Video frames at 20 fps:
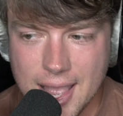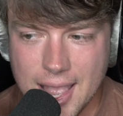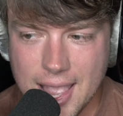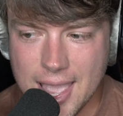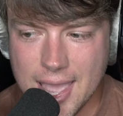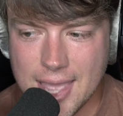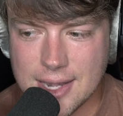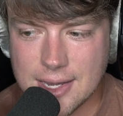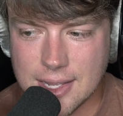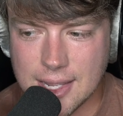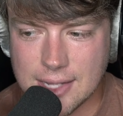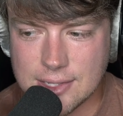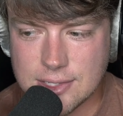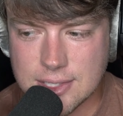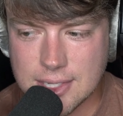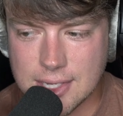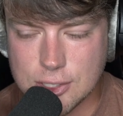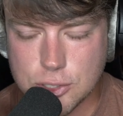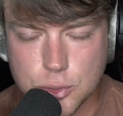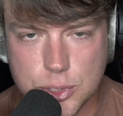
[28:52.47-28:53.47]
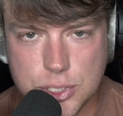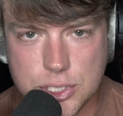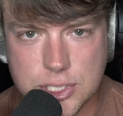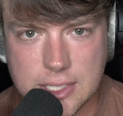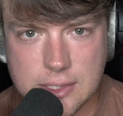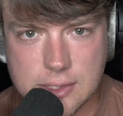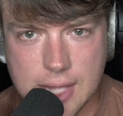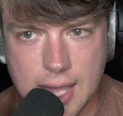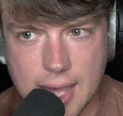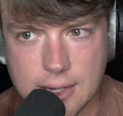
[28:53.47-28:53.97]
And it's
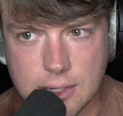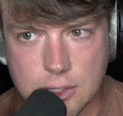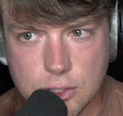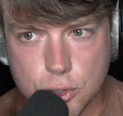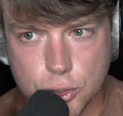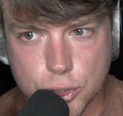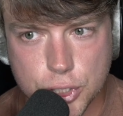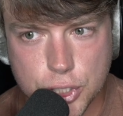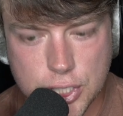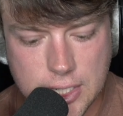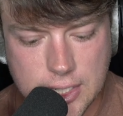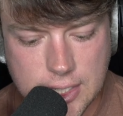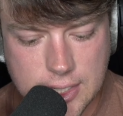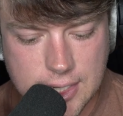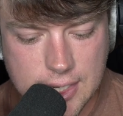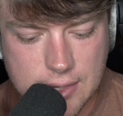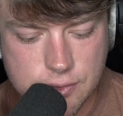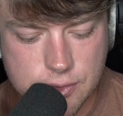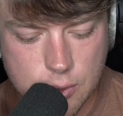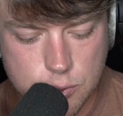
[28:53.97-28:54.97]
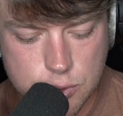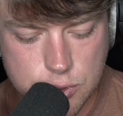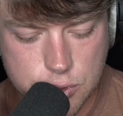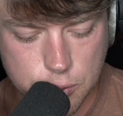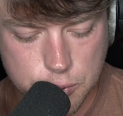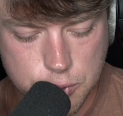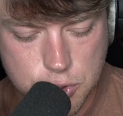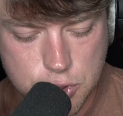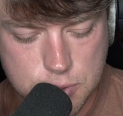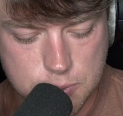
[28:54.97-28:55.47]
interesting that you're going to get those
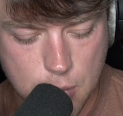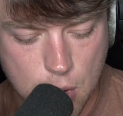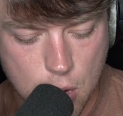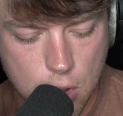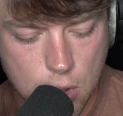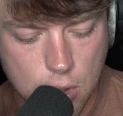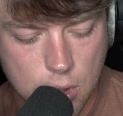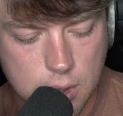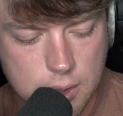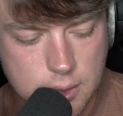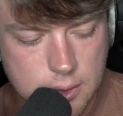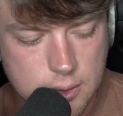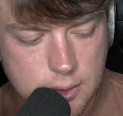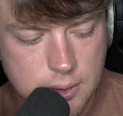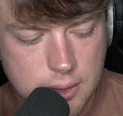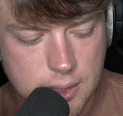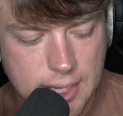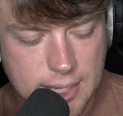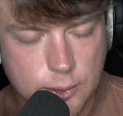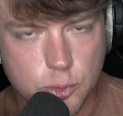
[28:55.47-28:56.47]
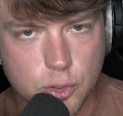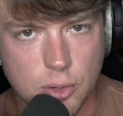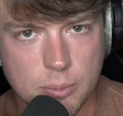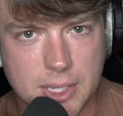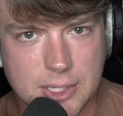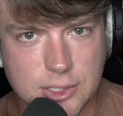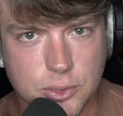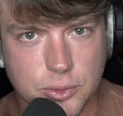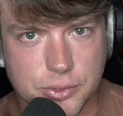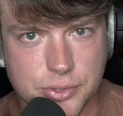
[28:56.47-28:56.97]
little small
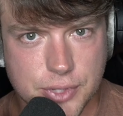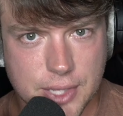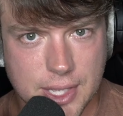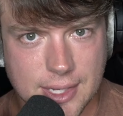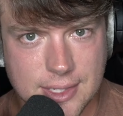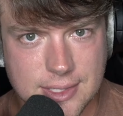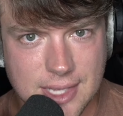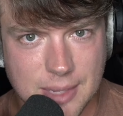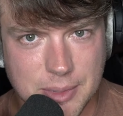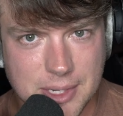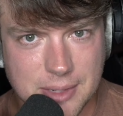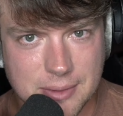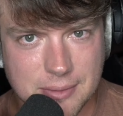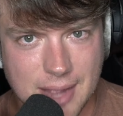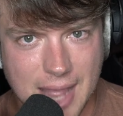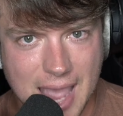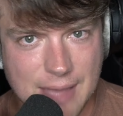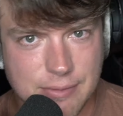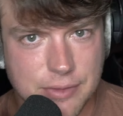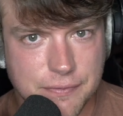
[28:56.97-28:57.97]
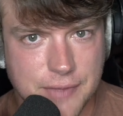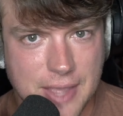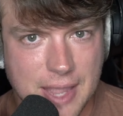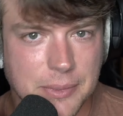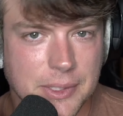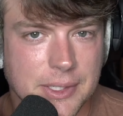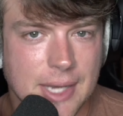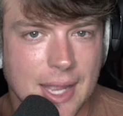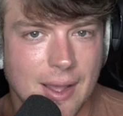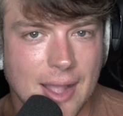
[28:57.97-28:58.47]
incremental things. I mean, I have a
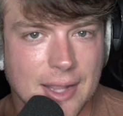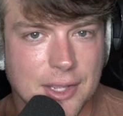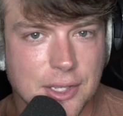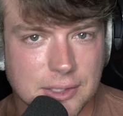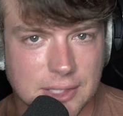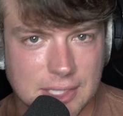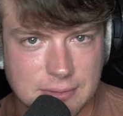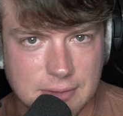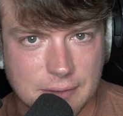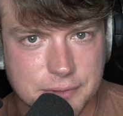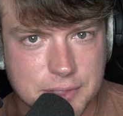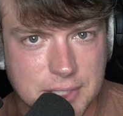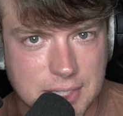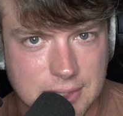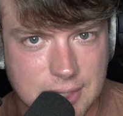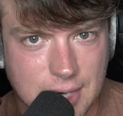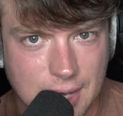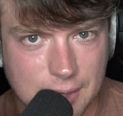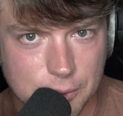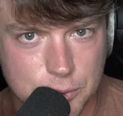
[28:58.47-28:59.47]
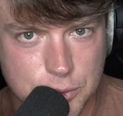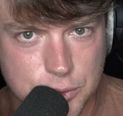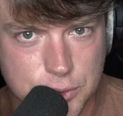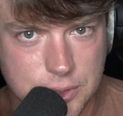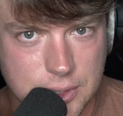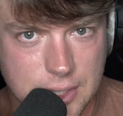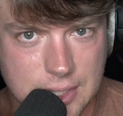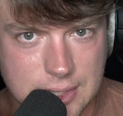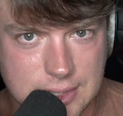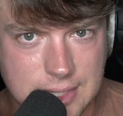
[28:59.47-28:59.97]
family now. I couldn't live off
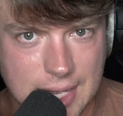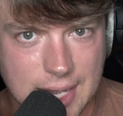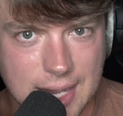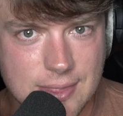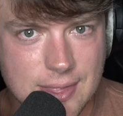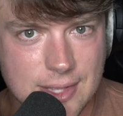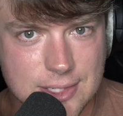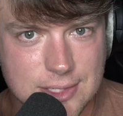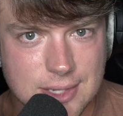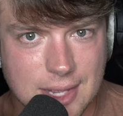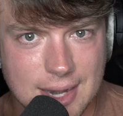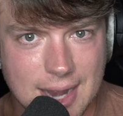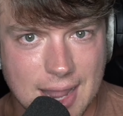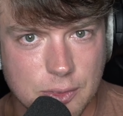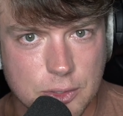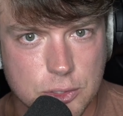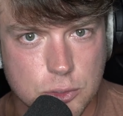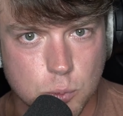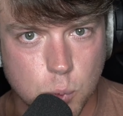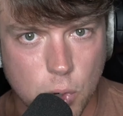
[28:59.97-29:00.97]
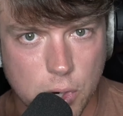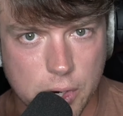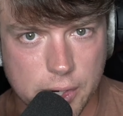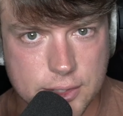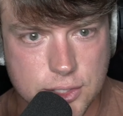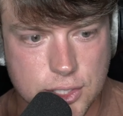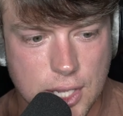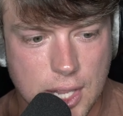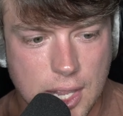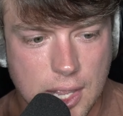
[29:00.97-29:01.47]
$10 a day. That's not how this
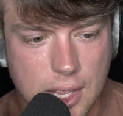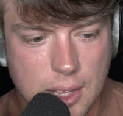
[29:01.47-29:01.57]
works.